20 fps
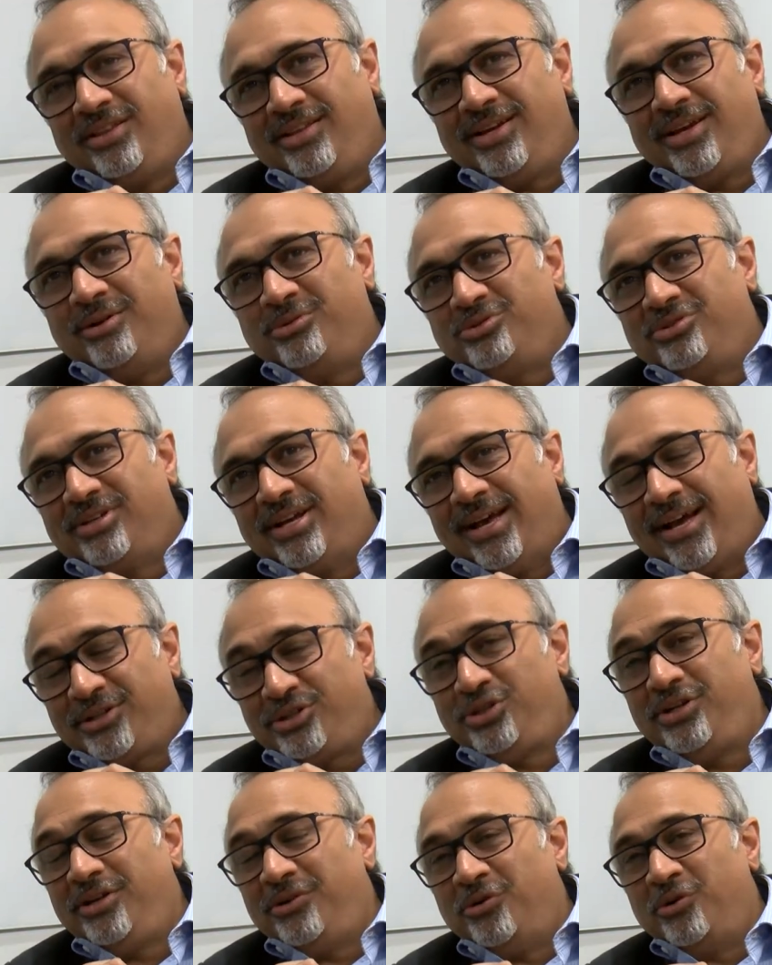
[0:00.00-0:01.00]
thing. I was
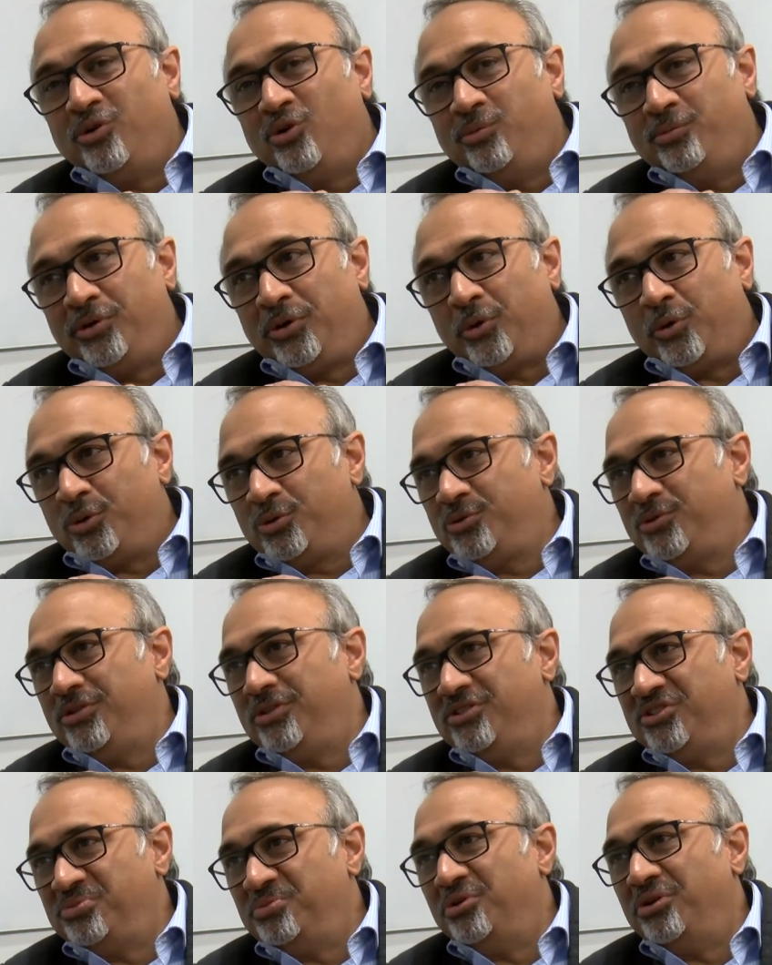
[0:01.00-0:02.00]
actually on OpenCourseWare
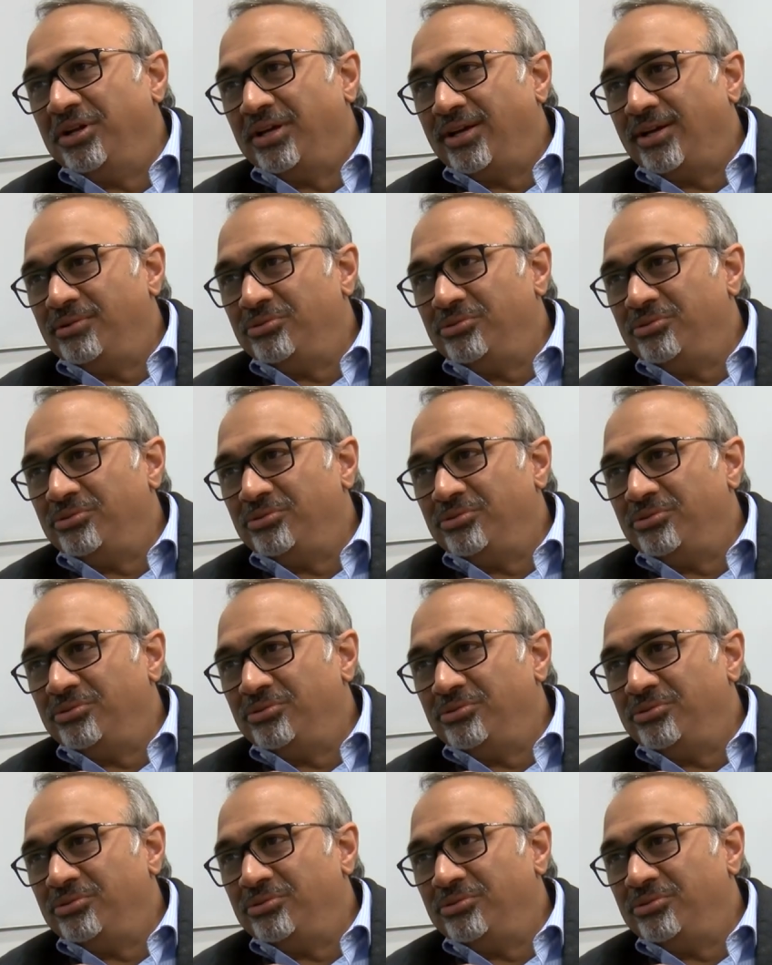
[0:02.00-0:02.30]
this morning.